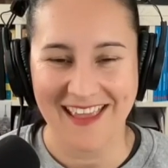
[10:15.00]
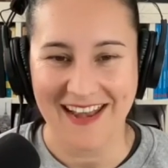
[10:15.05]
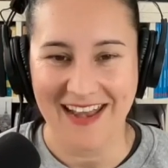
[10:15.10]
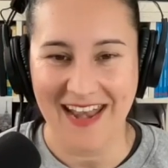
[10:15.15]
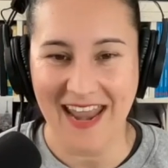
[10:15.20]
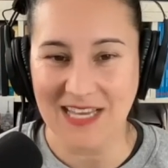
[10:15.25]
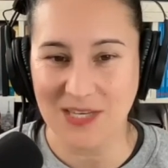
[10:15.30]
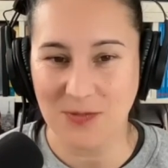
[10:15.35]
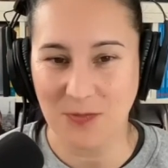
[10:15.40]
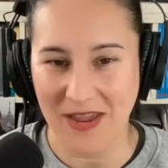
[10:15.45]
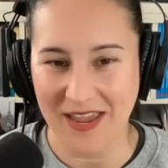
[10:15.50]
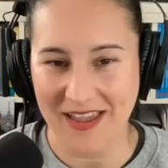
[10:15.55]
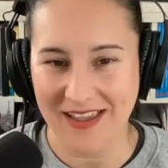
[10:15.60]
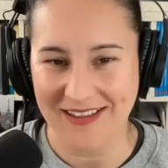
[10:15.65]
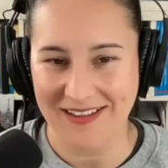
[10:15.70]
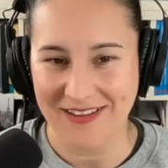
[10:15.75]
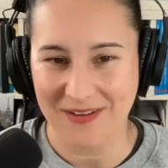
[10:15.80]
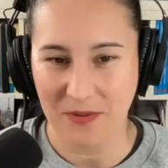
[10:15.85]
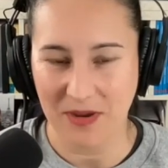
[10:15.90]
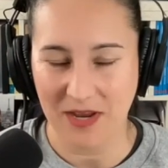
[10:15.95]
Next
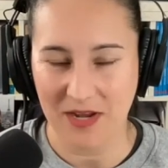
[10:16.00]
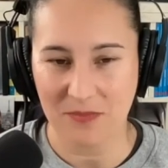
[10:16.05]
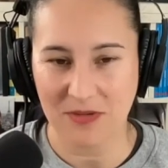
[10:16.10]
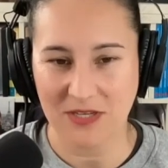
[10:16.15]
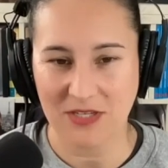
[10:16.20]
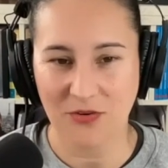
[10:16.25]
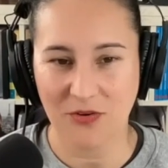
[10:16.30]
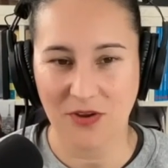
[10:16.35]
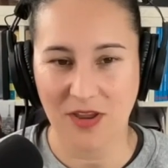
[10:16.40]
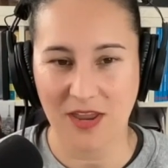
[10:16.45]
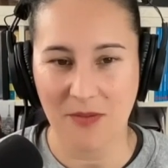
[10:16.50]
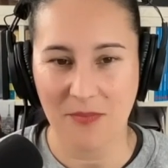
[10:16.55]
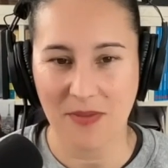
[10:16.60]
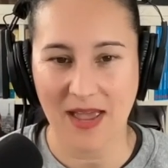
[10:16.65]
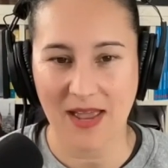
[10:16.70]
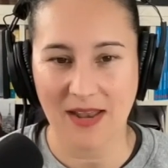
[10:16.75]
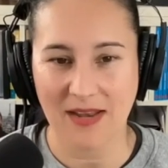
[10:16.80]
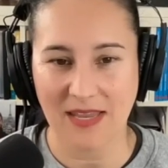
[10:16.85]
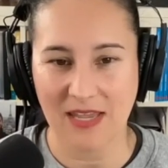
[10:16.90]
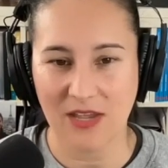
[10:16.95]
week, we're going to be talking
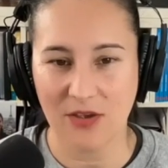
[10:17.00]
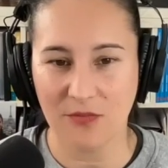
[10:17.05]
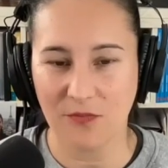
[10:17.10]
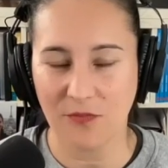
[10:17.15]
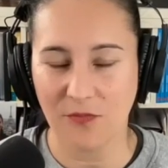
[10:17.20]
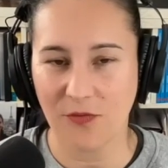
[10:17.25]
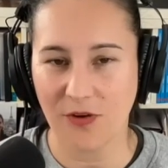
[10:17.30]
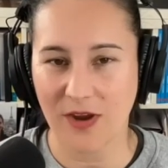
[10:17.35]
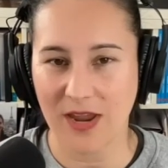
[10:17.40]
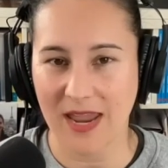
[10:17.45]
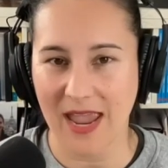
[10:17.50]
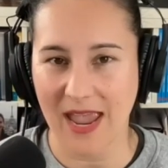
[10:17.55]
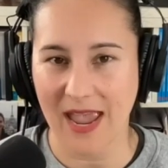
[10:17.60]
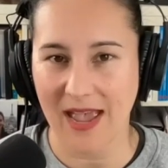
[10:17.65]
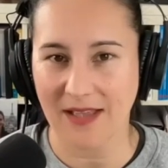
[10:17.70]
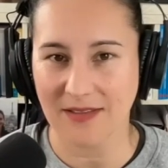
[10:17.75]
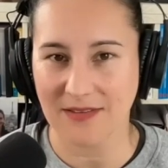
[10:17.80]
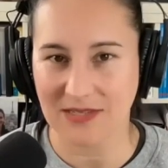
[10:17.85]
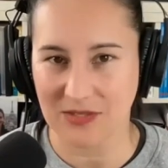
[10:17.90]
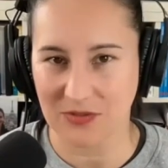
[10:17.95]
about guilt-free
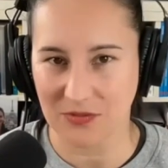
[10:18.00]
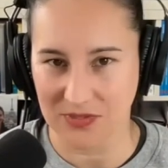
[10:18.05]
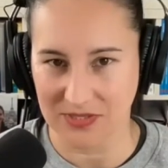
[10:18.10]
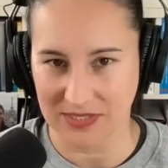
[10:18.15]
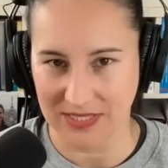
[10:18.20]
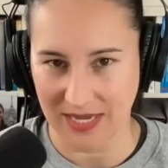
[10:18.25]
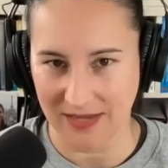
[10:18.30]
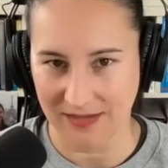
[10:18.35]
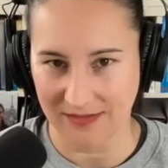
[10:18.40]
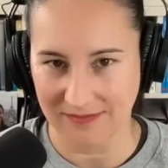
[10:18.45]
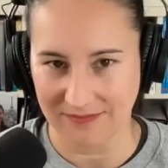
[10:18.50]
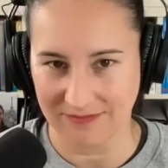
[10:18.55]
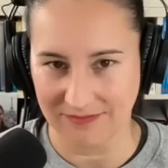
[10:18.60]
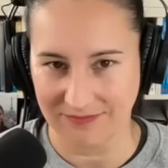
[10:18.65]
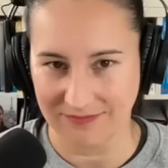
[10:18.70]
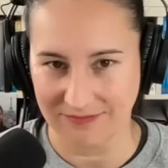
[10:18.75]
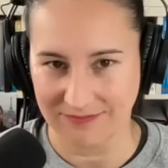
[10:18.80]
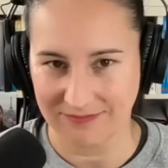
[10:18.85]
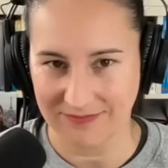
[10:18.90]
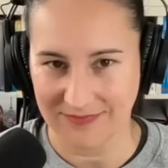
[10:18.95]
outsourcing.
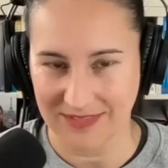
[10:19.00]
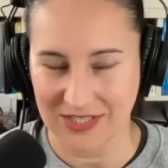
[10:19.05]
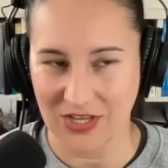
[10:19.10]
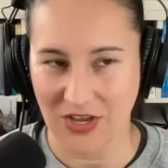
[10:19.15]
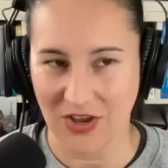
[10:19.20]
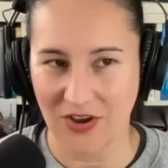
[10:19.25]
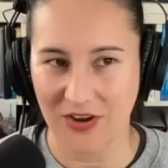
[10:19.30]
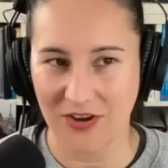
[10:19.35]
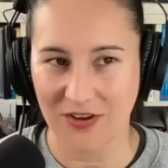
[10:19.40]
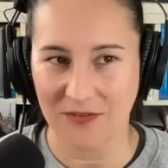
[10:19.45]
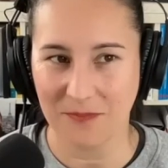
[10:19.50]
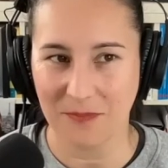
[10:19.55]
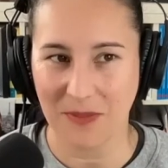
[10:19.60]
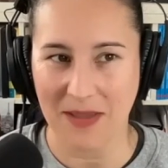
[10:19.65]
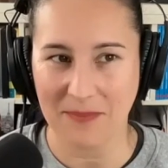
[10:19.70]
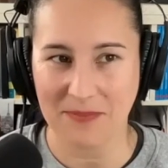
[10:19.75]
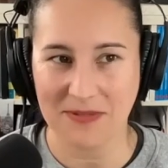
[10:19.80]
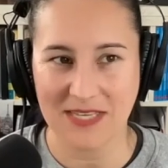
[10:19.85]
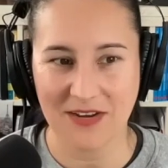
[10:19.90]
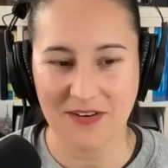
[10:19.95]
So
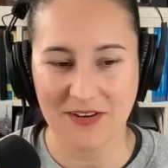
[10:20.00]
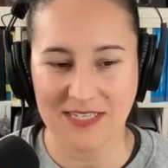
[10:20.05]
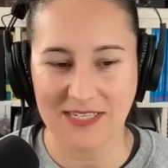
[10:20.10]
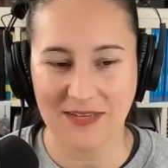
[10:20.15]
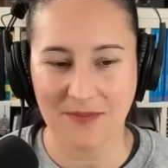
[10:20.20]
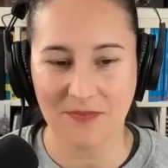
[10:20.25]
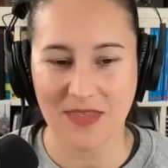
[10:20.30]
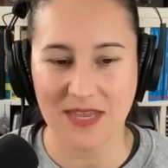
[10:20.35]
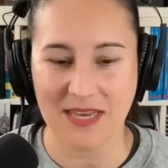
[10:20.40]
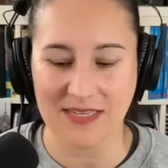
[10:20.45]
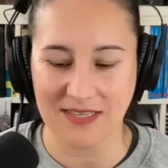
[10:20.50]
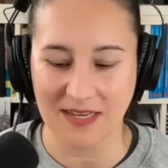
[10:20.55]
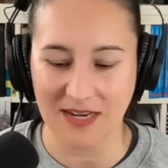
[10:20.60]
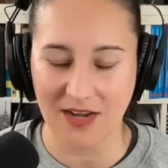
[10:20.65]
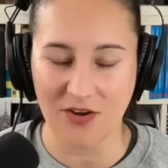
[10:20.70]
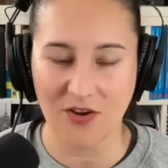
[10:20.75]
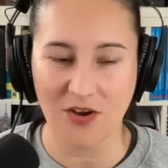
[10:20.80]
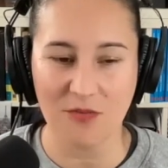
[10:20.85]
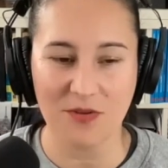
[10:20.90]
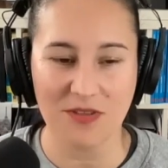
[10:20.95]
perhaps there are some things that are
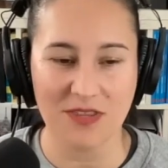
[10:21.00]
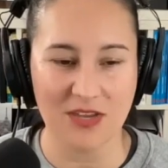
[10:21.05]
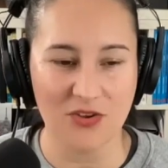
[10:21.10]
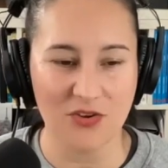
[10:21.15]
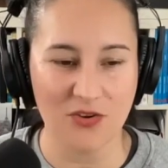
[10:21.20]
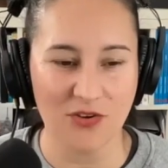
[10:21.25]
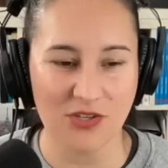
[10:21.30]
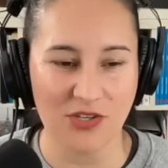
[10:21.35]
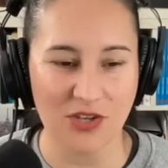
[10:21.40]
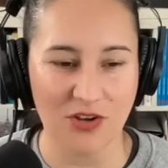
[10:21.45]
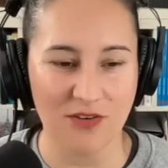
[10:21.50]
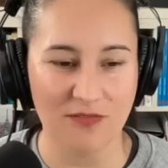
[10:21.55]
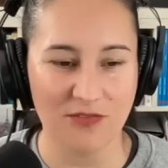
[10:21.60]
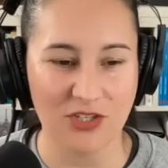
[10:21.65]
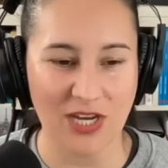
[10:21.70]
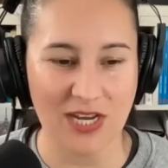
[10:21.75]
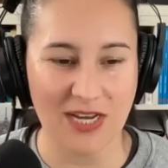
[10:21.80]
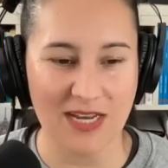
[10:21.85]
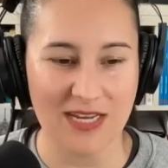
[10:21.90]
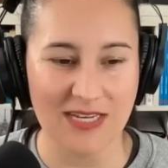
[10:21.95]
not within your zone of
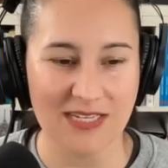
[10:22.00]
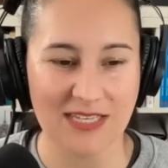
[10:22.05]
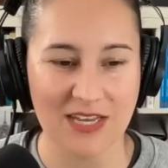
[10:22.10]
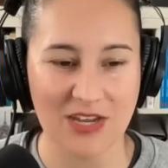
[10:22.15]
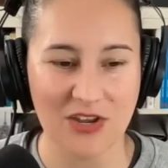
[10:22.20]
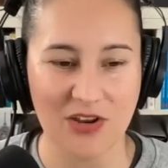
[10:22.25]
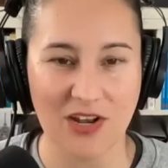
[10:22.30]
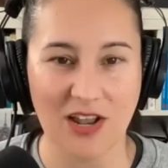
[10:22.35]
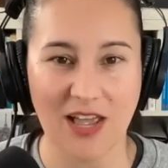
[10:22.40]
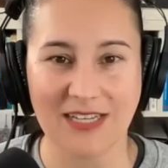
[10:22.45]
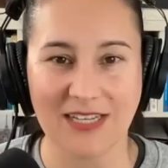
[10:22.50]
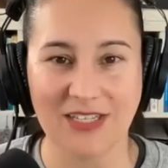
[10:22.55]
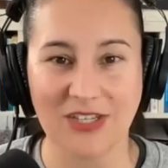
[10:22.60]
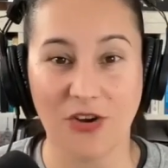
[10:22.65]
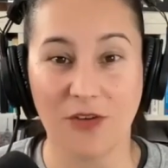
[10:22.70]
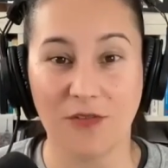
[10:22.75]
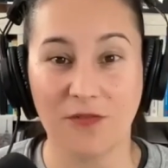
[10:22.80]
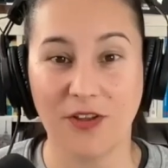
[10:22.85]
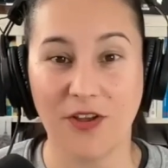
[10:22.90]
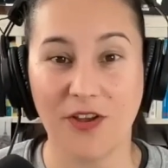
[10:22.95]
genius that you'd like to
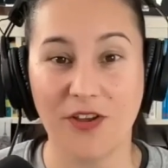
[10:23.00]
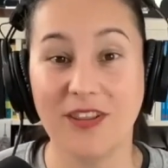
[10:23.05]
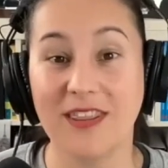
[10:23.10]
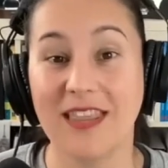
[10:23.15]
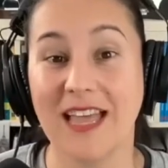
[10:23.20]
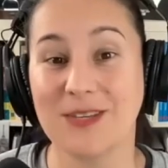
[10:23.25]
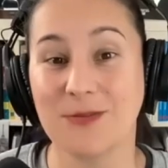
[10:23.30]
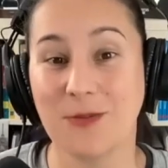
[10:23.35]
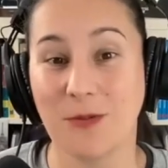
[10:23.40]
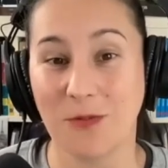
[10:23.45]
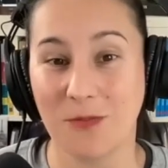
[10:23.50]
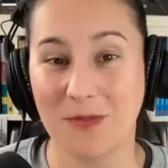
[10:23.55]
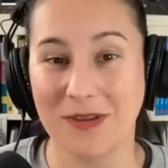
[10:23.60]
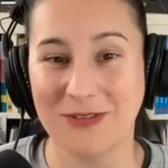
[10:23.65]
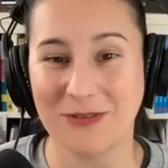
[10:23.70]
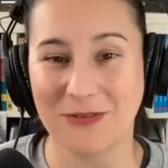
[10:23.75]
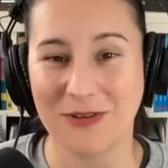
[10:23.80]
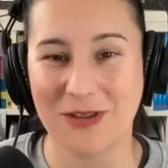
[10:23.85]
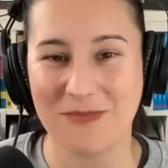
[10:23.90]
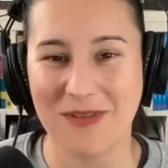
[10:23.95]
offload. That's what we'll be
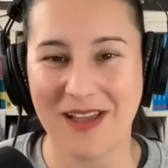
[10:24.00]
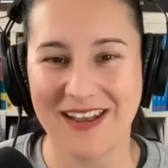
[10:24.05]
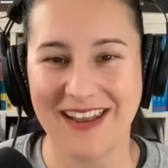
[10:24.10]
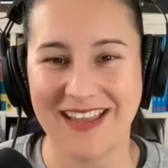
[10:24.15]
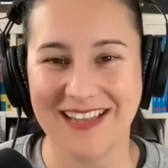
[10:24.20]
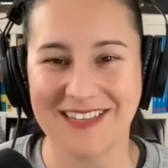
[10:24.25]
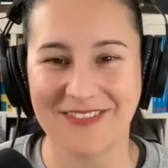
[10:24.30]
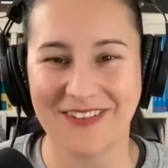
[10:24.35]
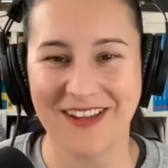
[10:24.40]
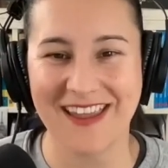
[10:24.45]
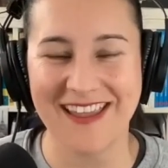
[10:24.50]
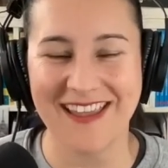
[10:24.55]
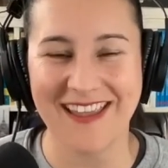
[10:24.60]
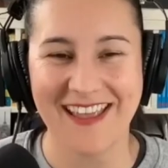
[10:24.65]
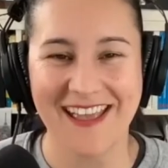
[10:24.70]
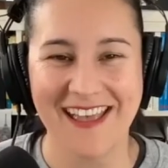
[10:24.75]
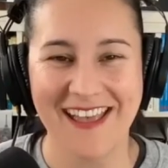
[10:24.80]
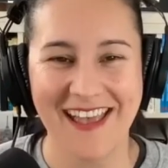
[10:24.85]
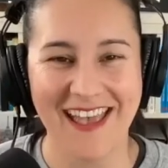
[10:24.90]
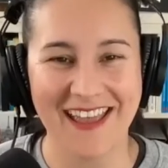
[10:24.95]
talking about next week.
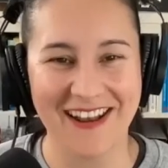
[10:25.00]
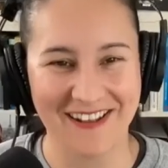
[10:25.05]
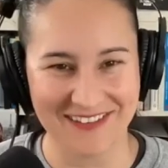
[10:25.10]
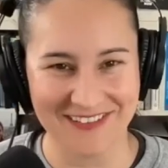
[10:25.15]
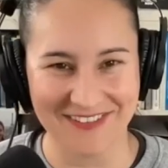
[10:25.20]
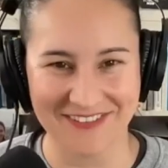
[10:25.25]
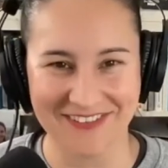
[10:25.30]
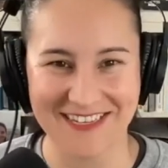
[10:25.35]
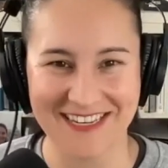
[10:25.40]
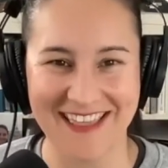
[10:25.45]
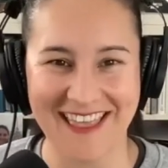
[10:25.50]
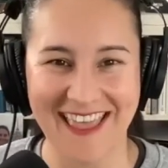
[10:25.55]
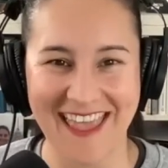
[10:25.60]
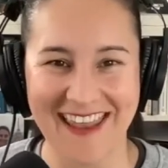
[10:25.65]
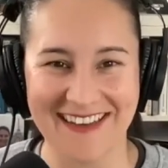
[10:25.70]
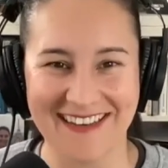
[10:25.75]
And I'll talk to you